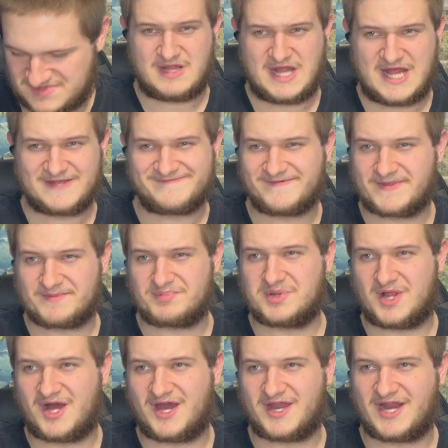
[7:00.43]
As for the
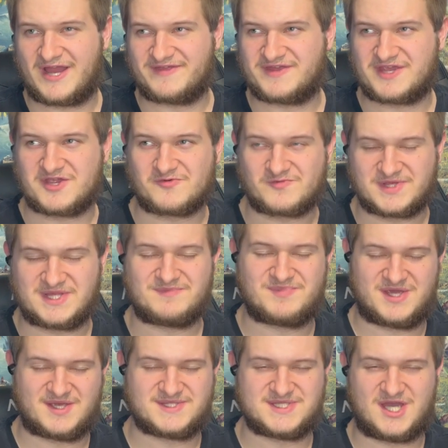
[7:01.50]
plot, I think it really
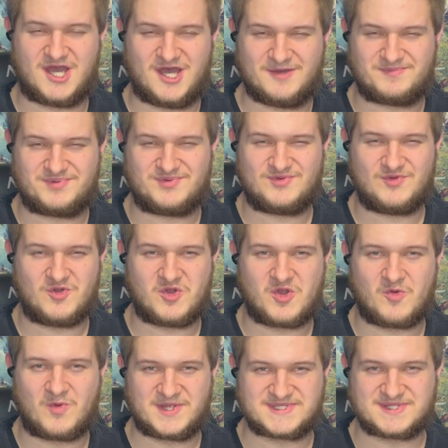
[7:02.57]
picks up
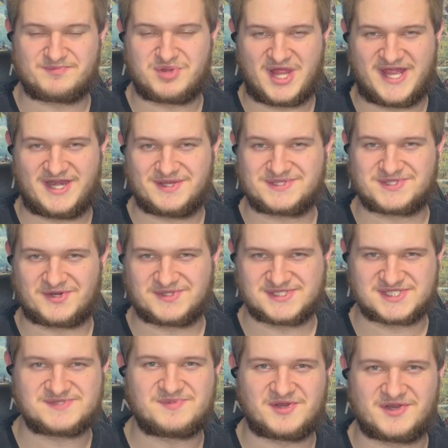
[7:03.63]
once the planet starts
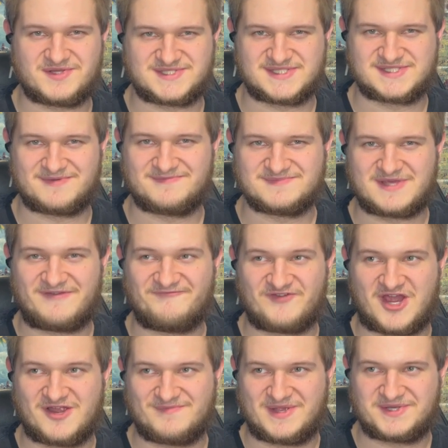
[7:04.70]
experiencing some
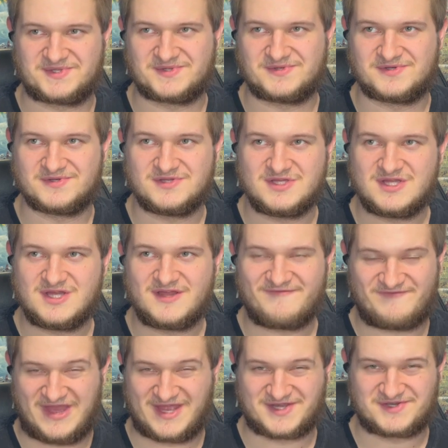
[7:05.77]
environmental
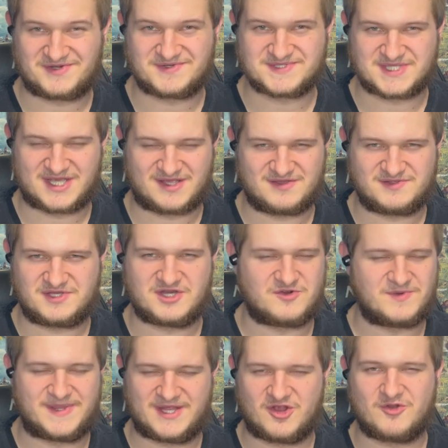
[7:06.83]
factors, like
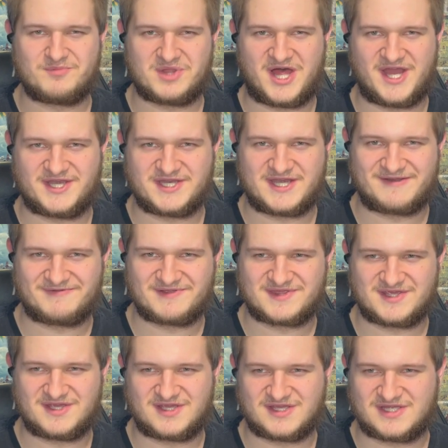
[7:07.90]
when they go blind and
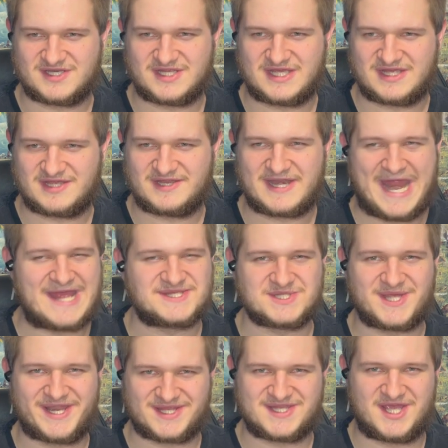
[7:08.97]
everything, and it adds a
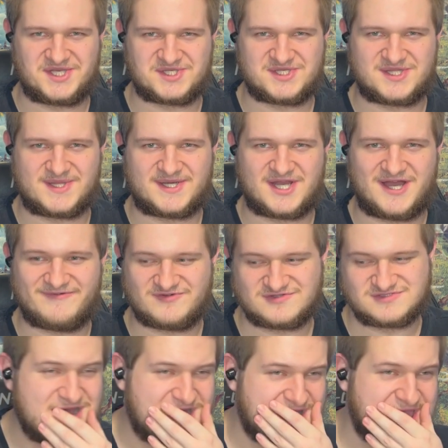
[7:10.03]
lot of tension to the
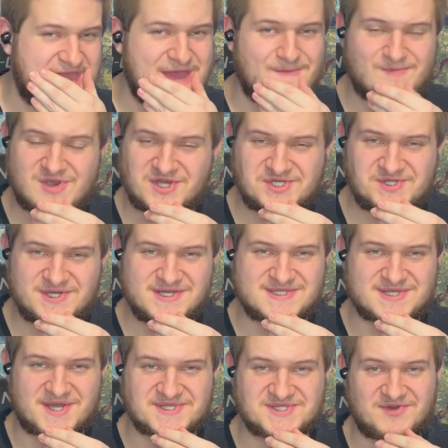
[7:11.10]
novel. Yeah, Mercury is
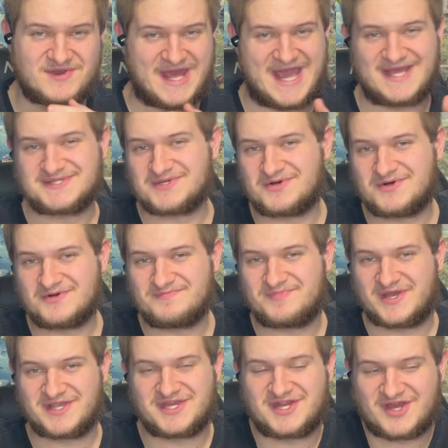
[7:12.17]
also an asshole,
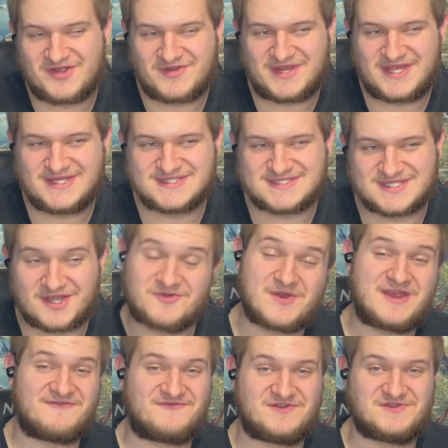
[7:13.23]
but he's a
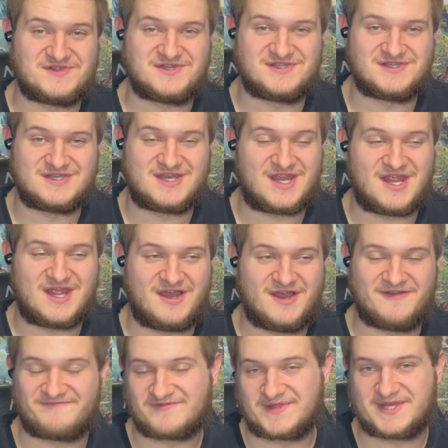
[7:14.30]
great villain
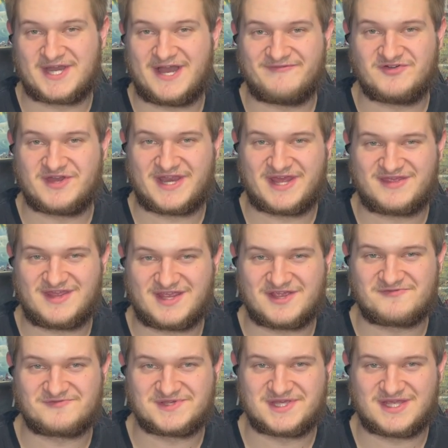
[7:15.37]
for the novel, and I think
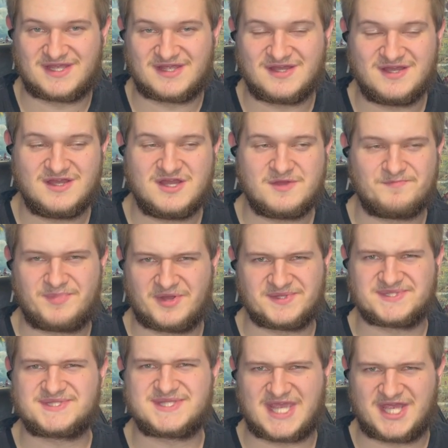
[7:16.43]
it really
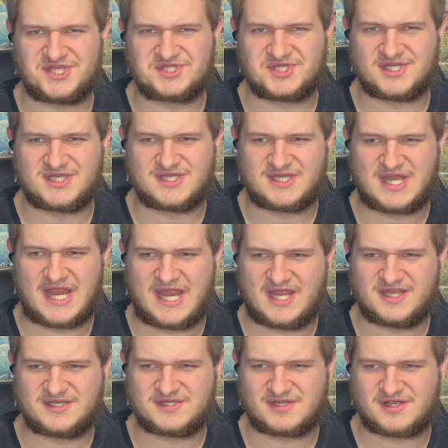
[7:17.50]
builds tension
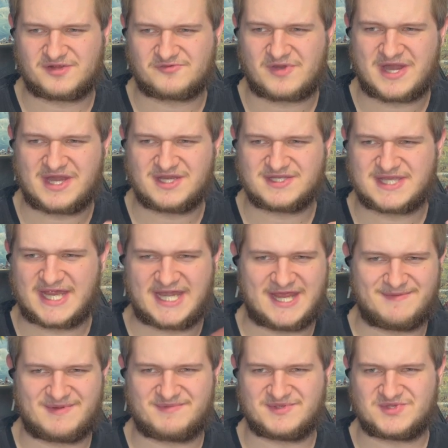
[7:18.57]
and a great
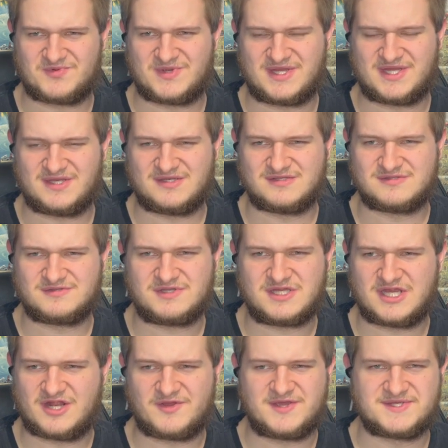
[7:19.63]
dynamic between
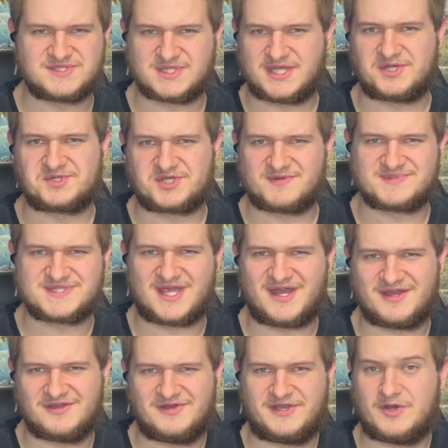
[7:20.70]
his leadership
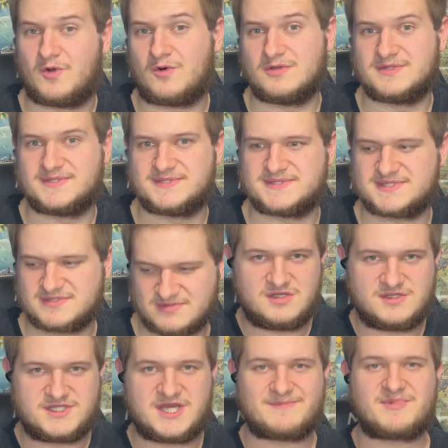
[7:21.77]
style and Holden's.
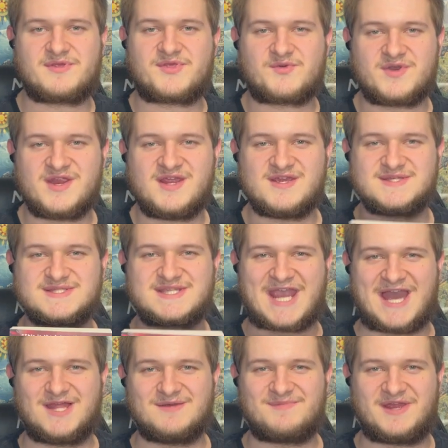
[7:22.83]
Number 3 is
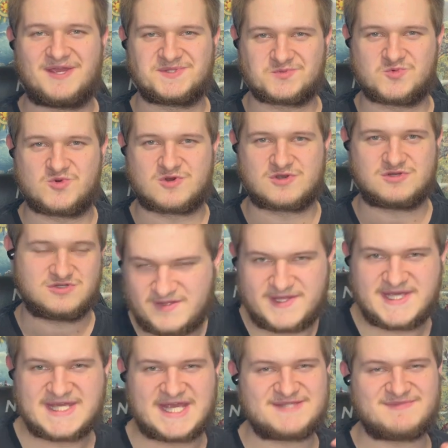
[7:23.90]
Caliban's War.
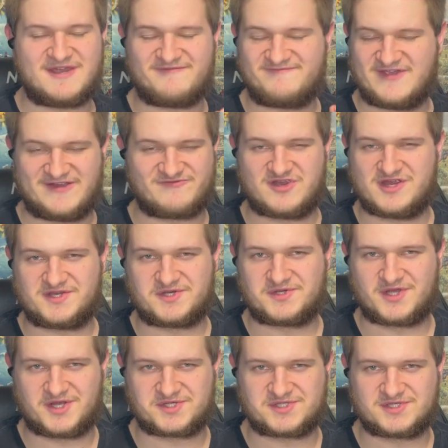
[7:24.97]
This has my favorite
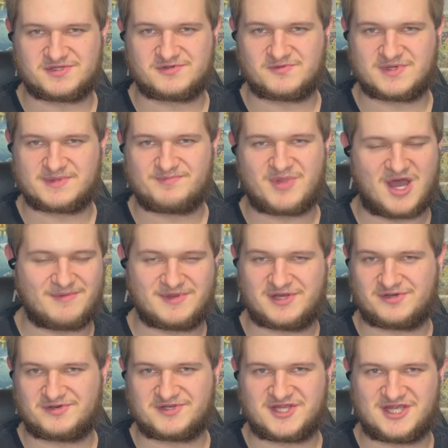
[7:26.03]
introduction with Bobby
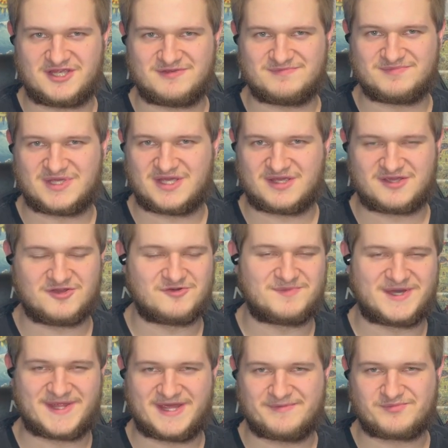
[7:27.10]
and her team being killed
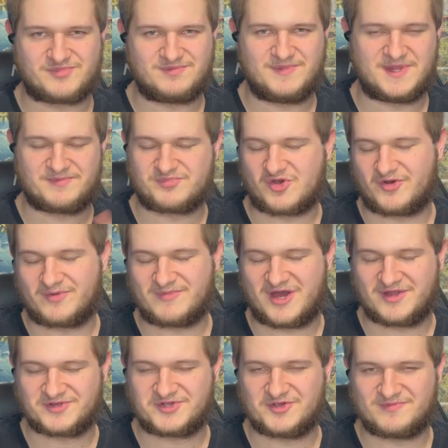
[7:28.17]
by the
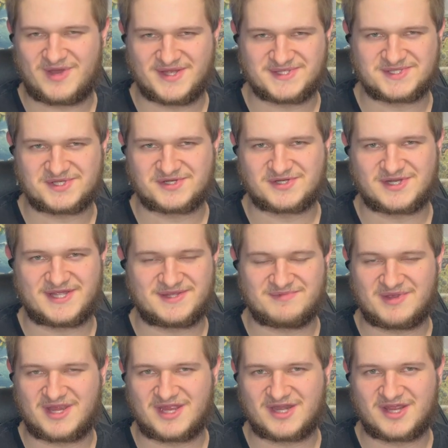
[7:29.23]
proto-molecule monster at the
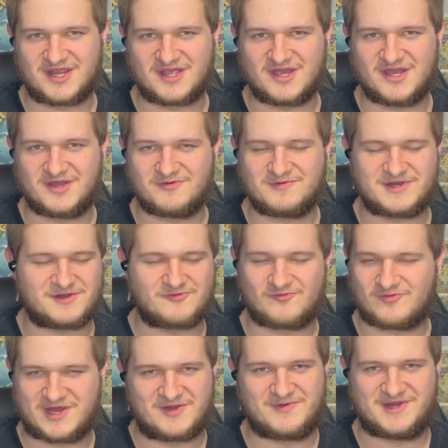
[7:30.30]
beginning. What a
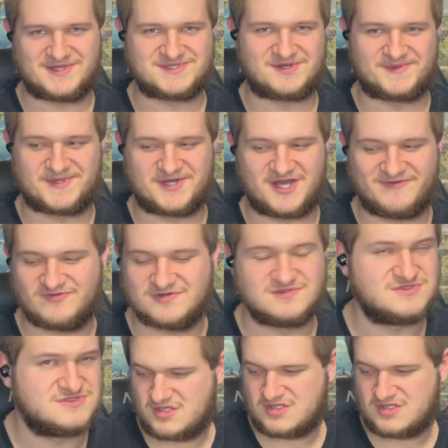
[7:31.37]
great way to start the novel.